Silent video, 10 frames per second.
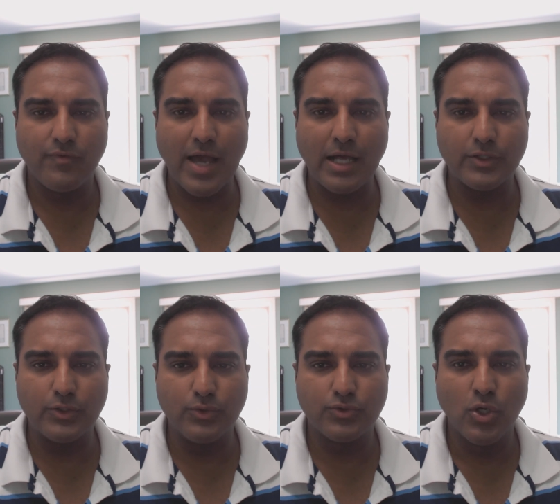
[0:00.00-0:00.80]

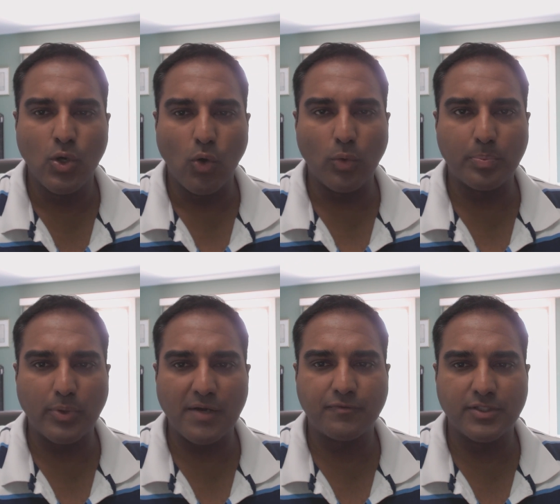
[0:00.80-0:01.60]
values, or
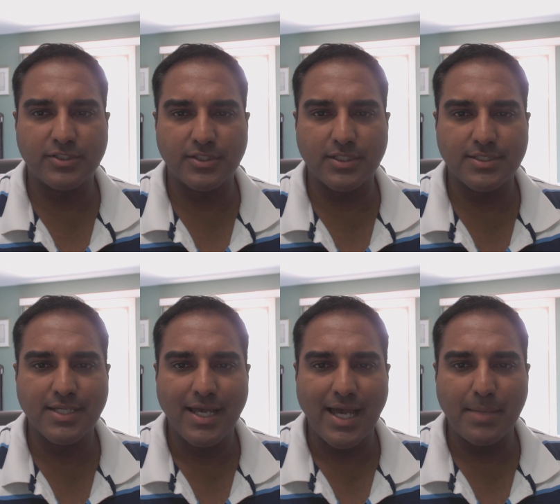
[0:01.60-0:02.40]

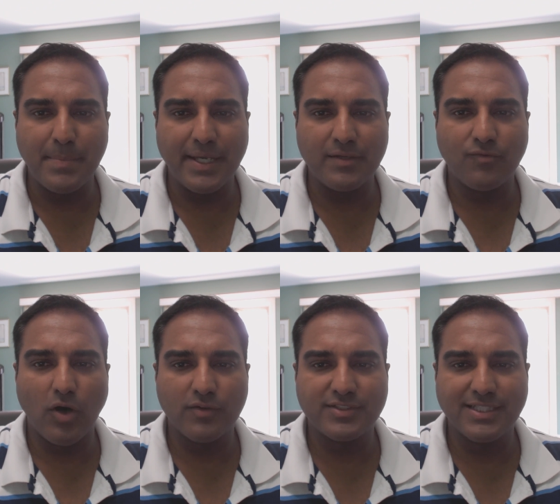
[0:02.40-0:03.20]
preferences, and may
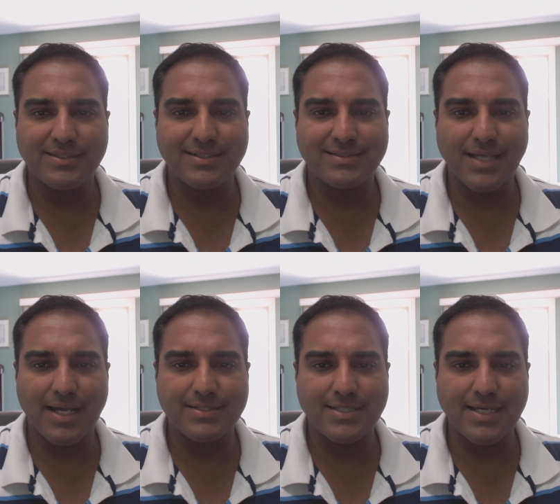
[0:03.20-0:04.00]
involve
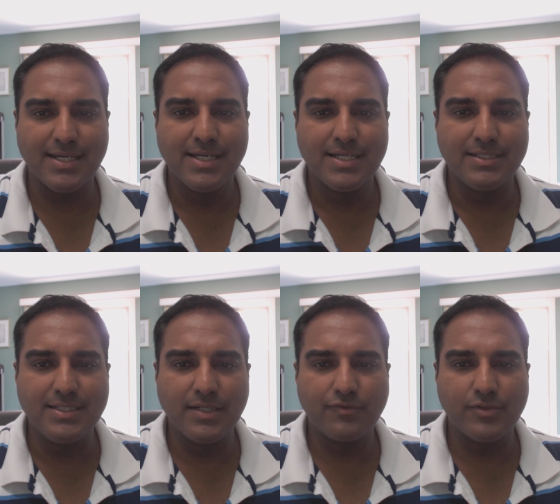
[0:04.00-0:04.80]
synthesizing
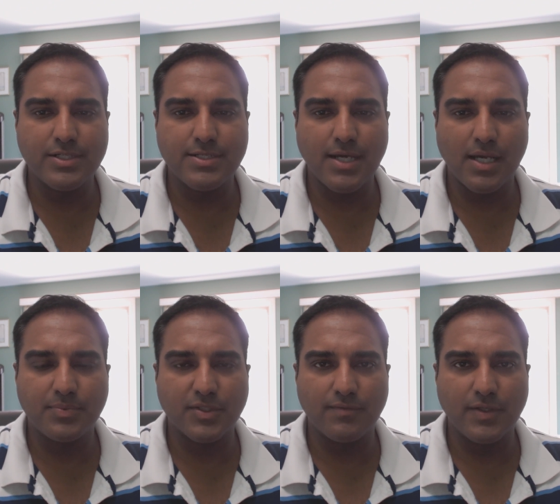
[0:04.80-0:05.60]
different
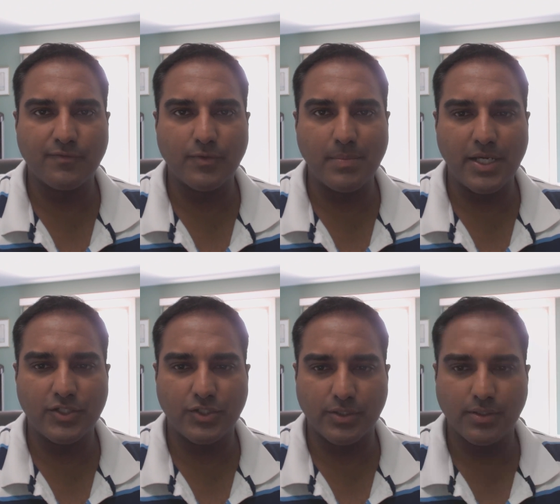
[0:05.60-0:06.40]
types of
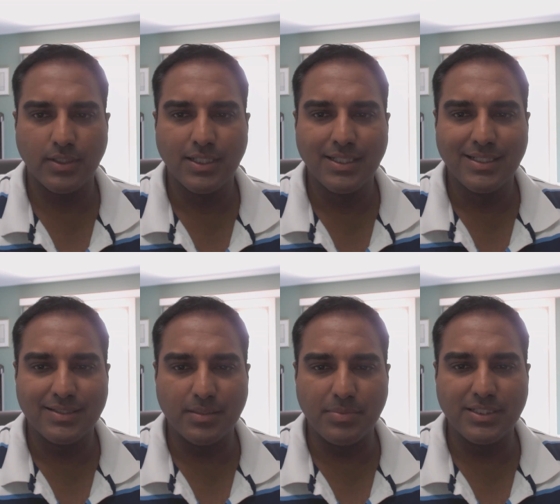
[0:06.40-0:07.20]
information.
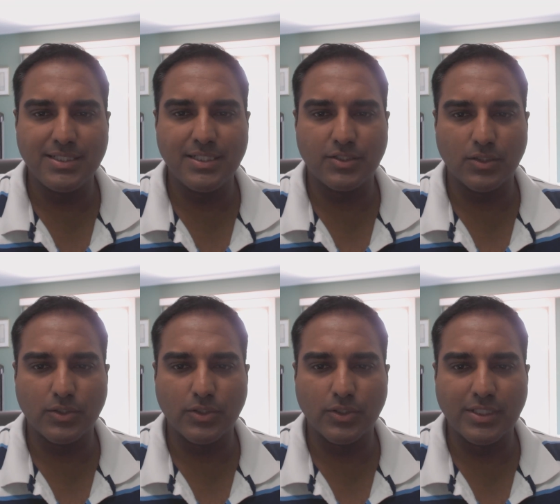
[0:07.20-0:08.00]
The ability to
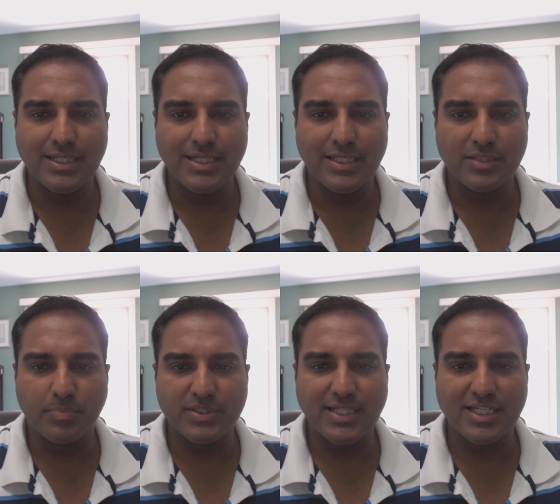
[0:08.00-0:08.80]
learn is
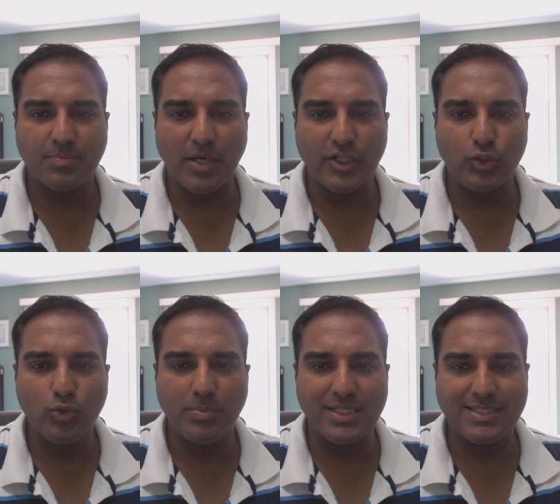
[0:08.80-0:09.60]
possessed by
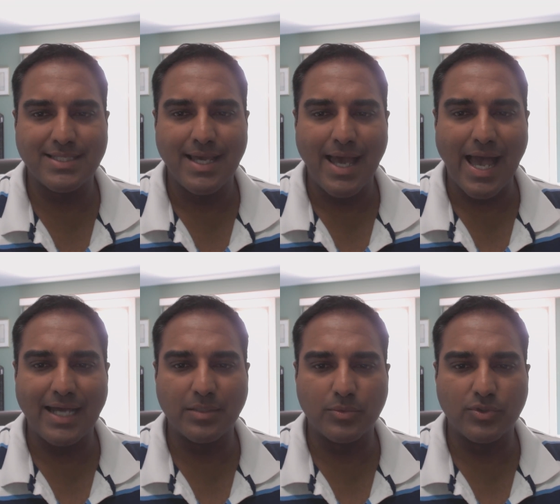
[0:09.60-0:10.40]
humans,
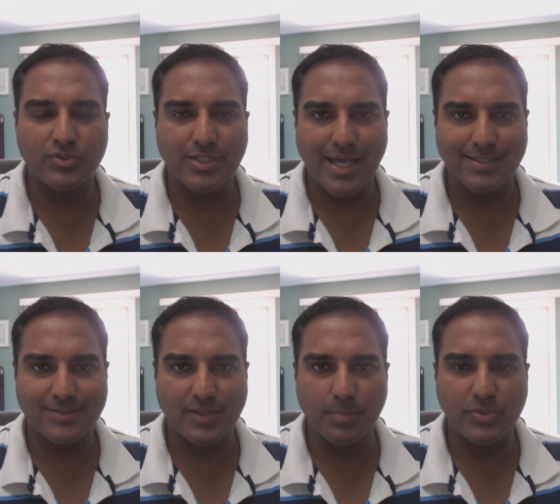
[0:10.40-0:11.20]
animals,
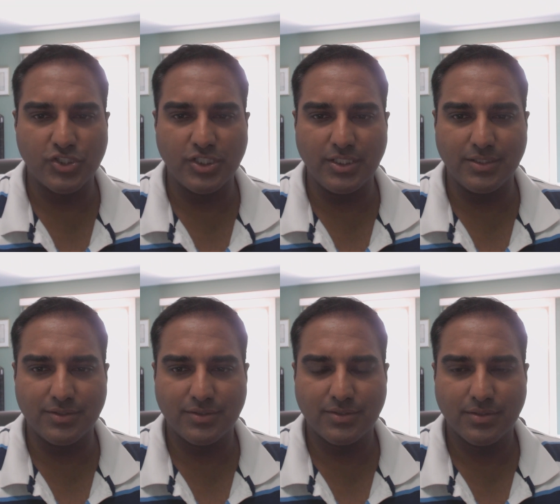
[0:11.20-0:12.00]
and some
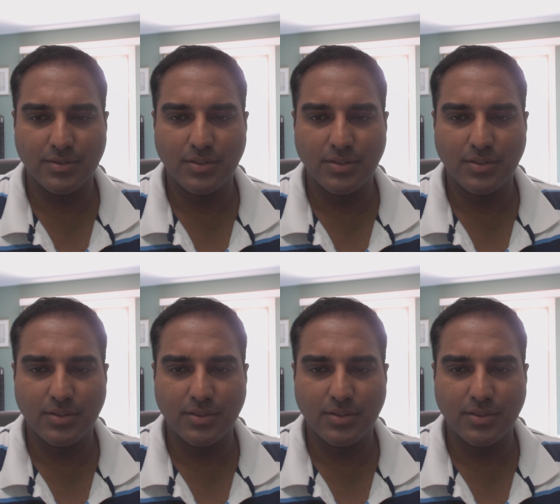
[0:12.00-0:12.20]
machines.